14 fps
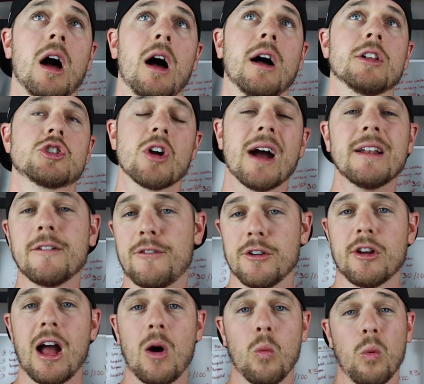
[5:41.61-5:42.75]
uh, trying to
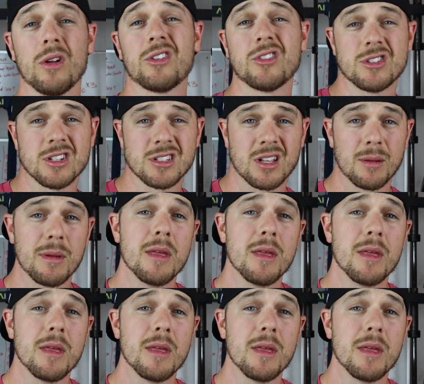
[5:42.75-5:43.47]
figure out what's just going